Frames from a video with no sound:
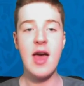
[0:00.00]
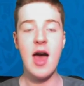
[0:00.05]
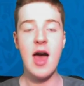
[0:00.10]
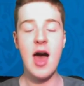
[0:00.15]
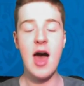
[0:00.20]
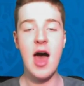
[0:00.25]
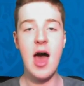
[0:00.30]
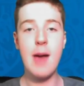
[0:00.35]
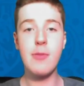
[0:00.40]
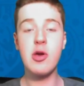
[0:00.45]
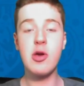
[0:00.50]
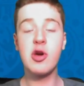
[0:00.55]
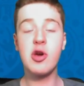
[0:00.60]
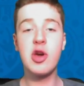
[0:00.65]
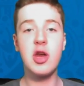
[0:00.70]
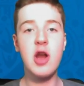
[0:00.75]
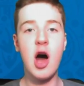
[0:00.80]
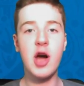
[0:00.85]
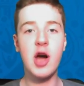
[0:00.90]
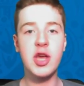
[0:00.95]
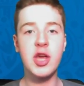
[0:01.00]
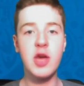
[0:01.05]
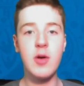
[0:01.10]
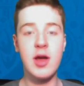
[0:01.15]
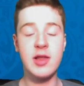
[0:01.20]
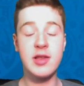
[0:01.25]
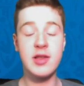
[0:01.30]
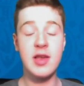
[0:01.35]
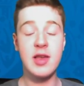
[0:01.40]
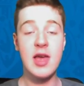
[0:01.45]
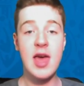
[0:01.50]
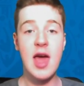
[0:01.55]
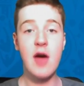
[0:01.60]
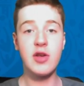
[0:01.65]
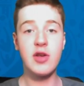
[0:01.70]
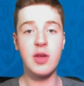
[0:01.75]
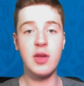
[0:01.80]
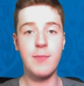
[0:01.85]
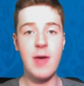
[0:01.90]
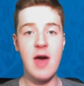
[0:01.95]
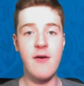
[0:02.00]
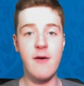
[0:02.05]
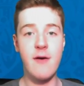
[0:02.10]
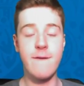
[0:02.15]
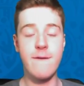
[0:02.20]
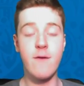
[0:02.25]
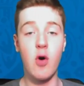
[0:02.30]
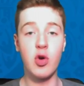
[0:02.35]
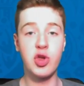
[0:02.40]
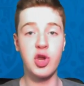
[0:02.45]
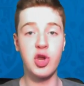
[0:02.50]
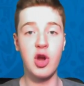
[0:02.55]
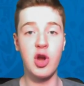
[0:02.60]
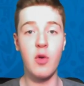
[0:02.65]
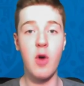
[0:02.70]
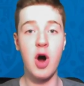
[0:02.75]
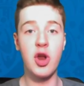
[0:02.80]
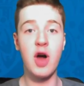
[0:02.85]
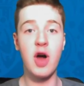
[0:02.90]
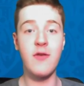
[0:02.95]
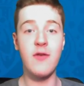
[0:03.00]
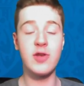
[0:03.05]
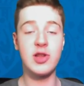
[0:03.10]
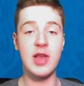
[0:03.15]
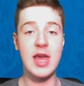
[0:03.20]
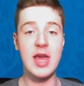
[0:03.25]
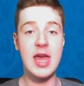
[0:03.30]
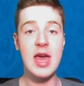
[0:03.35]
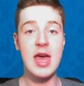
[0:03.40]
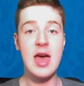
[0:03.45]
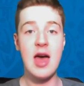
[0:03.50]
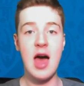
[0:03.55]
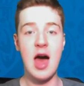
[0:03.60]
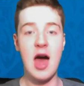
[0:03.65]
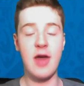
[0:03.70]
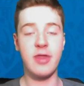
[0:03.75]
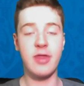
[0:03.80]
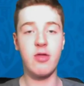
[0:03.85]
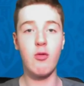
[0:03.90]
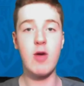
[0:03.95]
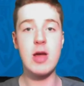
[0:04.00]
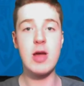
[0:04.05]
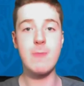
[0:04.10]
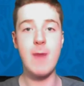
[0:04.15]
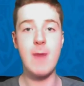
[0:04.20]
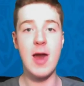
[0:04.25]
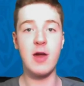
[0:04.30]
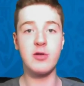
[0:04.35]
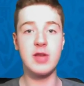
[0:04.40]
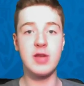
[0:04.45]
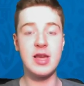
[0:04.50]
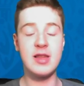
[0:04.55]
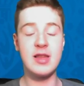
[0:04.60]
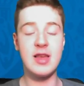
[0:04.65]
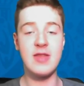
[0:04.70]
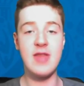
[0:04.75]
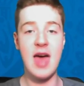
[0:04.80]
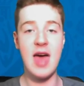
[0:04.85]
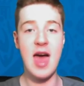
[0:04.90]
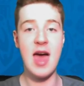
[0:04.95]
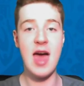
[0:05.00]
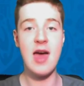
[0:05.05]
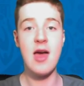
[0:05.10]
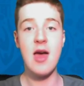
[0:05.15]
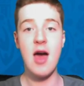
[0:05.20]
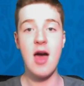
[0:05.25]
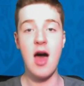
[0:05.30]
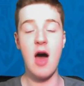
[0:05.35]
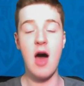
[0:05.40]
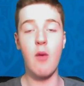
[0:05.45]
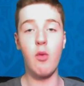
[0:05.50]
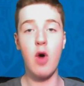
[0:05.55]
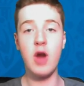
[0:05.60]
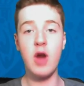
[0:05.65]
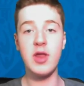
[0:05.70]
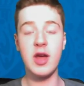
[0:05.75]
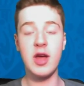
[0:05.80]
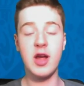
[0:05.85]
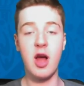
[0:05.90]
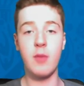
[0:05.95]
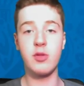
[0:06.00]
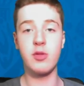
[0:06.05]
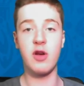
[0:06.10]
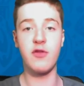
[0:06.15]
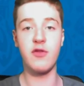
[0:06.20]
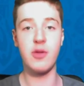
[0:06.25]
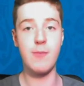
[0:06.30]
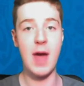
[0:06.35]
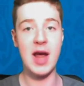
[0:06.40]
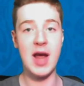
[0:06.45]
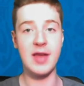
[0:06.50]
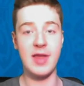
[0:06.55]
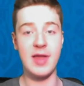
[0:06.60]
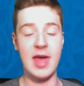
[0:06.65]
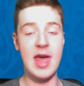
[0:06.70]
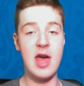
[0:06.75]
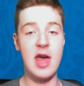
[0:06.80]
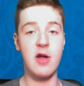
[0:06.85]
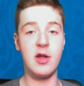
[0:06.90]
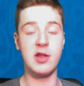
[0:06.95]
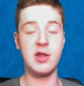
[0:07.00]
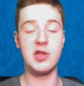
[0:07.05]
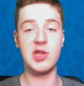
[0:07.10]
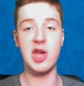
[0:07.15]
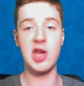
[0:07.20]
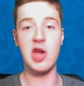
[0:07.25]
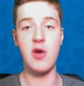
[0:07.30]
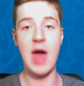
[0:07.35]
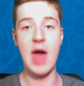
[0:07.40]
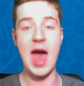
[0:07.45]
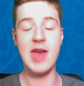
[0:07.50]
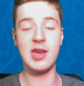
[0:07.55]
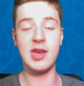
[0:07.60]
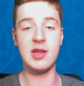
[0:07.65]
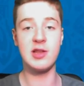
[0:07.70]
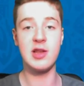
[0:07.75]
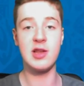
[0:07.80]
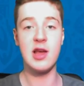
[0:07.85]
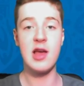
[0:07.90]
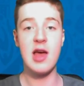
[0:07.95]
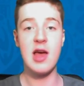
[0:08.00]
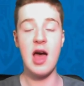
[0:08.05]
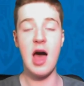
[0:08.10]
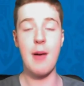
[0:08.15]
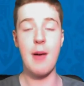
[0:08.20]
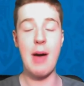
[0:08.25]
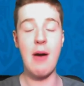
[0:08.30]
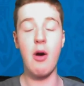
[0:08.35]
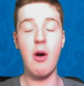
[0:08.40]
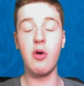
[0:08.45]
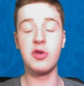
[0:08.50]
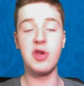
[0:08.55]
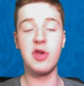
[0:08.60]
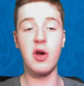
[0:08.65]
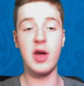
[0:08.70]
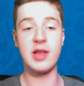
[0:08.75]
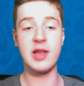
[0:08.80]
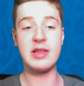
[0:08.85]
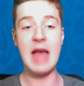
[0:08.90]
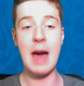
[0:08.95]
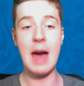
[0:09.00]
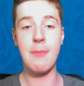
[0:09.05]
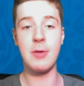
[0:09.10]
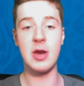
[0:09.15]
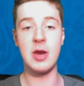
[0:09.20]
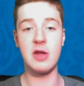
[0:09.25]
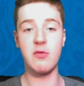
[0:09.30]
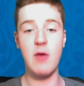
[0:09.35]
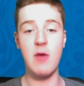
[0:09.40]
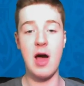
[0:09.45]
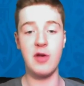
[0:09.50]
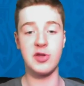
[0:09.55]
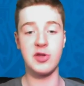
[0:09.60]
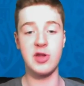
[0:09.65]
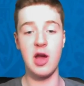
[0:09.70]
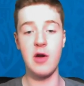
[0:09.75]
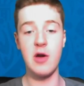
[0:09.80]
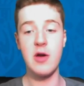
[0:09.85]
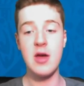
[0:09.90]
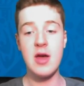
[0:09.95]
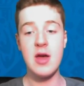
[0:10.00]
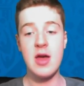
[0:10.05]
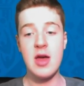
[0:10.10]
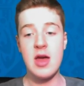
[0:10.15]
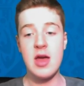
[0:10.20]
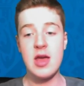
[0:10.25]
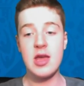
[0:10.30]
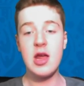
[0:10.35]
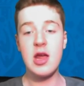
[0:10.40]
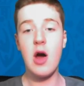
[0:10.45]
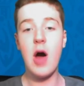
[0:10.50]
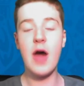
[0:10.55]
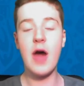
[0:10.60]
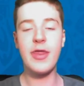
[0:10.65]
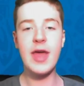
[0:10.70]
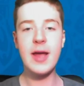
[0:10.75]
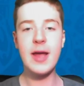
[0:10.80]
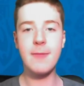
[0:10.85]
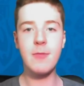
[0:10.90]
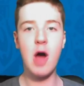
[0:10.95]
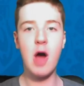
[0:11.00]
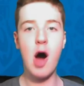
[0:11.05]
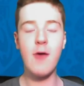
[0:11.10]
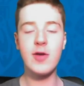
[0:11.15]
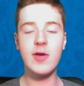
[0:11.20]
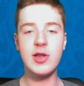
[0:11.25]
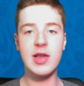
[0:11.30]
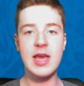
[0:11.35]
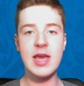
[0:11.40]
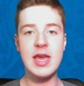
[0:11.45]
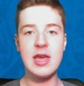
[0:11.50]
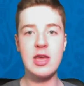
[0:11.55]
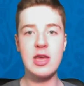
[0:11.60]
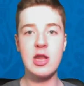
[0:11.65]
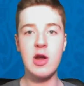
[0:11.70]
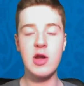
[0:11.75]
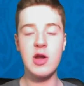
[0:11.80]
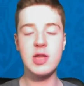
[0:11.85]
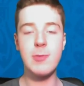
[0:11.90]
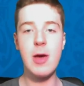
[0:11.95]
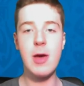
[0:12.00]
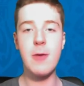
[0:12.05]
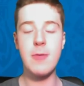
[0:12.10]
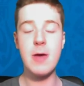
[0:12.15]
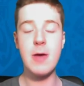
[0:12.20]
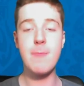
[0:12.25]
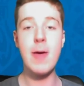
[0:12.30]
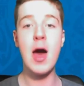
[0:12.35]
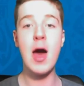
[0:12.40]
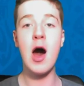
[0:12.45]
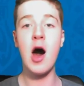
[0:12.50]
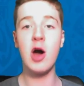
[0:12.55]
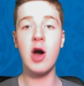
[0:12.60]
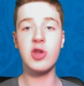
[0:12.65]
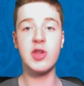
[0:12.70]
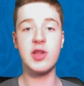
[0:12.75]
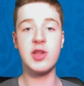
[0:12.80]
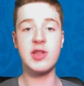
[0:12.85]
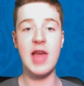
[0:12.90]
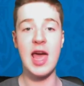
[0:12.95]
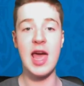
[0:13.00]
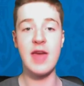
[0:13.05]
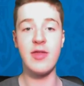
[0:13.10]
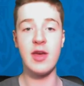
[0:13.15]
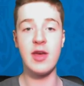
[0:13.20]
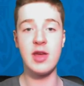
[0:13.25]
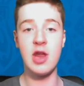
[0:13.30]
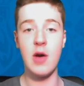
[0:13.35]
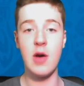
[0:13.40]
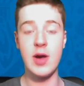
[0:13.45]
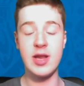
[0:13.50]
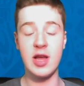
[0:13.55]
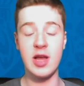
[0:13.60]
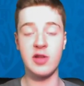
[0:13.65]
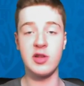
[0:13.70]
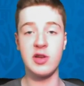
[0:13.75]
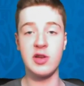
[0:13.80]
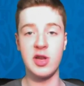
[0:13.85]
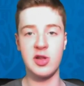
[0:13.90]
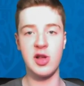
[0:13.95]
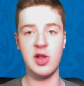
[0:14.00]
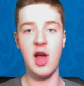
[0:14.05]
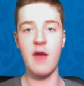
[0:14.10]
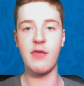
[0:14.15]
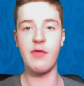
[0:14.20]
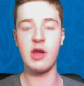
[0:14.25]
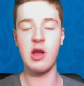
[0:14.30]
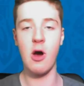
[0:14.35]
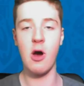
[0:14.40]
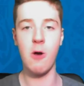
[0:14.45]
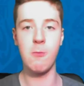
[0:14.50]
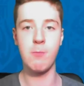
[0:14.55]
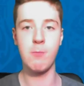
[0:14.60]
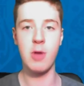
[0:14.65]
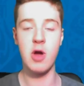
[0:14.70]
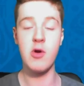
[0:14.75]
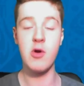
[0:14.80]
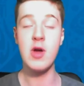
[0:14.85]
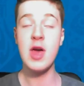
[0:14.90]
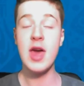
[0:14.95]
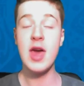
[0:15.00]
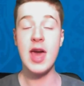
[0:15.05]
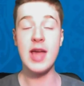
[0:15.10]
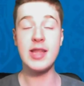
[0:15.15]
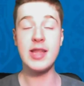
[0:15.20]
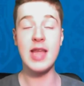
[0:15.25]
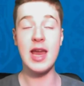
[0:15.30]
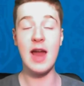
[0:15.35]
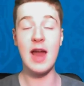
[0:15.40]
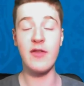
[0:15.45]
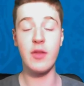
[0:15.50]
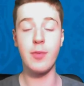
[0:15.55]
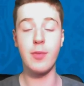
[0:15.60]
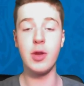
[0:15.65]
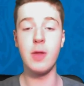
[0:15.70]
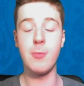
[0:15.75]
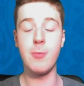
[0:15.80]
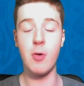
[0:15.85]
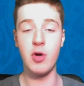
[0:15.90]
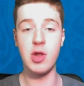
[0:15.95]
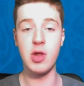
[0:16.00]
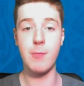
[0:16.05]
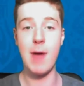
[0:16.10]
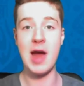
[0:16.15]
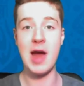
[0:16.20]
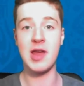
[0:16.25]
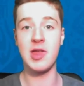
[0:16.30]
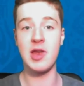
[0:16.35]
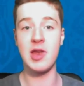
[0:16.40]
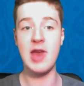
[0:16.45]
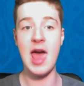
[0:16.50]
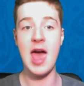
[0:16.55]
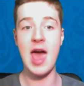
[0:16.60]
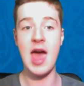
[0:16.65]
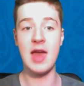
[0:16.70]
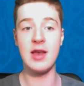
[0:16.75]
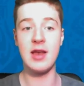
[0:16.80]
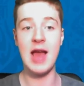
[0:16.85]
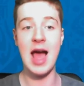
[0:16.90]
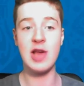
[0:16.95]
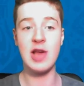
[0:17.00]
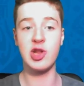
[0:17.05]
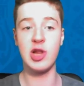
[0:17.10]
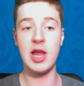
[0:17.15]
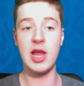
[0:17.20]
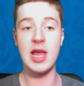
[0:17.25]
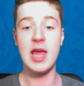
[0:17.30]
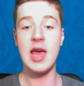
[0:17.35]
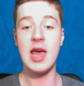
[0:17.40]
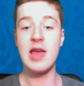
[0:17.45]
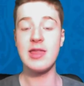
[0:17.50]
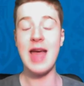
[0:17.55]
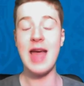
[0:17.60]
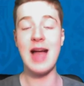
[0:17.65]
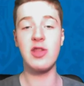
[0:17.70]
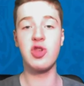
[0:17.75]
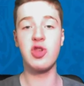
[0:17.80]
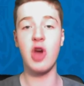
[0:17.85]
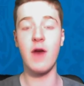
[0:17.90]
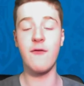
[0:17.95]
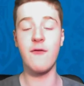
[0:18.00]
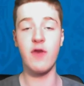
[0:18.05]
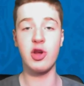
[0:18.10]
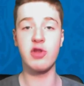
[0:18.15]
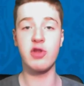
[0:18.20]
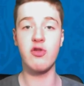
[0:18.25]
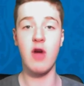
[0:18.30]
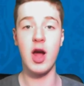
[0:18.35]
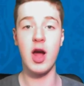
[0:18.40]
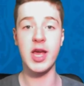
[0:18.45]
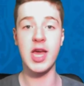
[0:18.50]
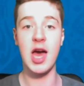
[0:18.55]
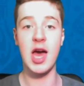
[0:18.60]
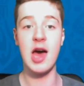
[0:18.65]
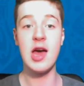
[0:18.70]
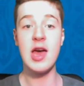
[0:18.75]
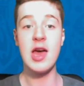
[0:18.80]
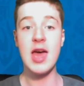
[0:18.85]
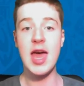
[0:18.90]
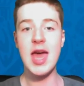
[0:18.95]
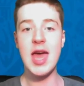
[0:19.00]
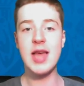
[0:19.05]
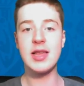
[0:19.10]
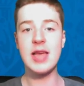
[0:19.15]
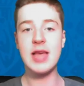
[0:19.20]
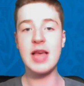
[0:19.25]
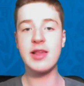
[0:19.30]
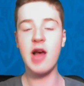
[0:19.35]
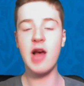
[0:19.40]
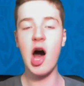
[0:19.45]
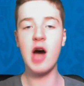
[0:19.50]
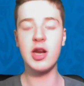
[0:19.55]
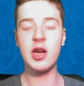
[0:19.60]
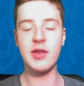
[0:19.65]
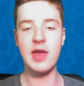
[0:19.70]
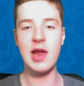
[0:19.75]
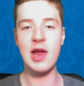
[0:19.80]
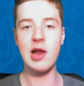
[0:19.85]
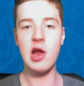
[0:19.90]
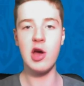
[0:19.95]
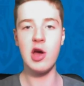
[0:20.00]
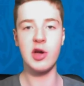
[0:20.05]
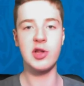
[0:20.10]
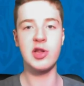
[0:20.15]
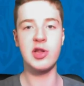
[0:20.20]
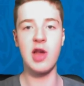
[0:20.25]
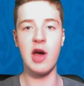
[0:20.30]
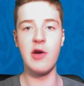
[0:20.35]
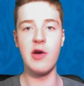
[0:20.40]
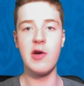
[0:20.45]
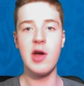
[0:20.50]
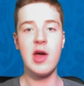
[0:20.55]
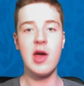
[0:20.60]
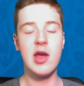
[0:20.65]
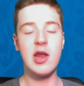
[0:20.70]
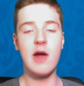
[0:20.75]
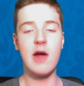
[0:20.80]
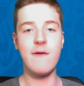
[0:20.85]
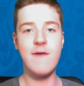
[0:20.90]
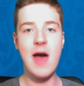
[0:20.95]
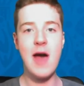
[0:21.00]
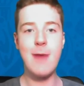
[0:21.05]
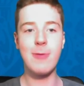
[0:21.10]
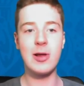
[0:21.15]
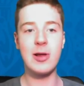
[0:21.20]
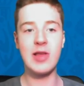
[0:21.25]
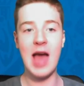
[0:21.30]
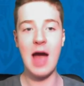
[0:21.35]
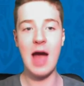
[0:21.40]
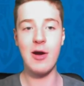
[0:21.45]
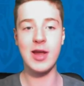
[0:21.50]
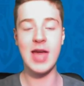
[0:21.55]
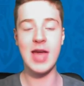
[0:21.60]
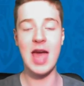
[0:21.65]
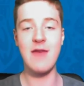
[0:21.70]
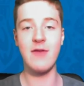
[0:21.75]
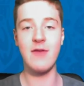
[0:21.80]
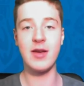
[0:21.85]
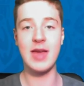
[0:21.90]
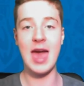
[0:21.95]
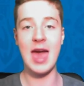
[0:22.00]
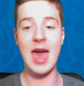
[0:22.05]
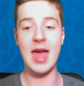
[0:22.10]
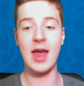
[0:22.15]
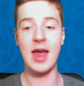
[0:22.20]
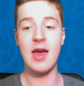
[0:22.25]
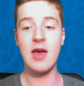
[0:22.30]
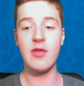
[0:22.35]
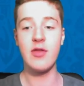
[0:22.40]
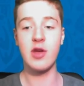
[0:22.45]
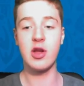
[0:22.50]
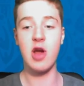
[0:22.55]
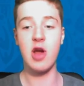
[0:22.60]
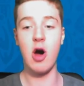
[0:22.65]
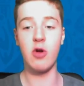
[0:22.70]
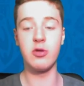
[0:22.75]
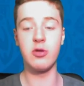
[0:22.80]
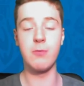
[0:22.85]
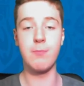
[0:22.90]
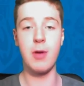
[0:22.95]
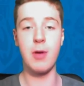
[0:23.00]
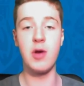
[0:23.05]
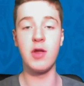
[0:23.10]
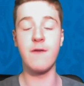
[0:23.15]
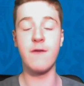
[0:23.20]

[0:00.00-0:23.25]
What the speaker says: You could argue it was a bit of a fortunate one. Obviously, 3 penalties in there, 1 that comes off the back of the heel, and 2 headers, and also a tap-in as well. So you know, I think obviously, you know, it would be a bit harsh to say that, you know, he doesn't deserve the golden boot. He did have to put the ball in the back of the net, and actually that job for a striker is harder than it looks. So, you know, fair play to Harry Kane for getting the golden boot.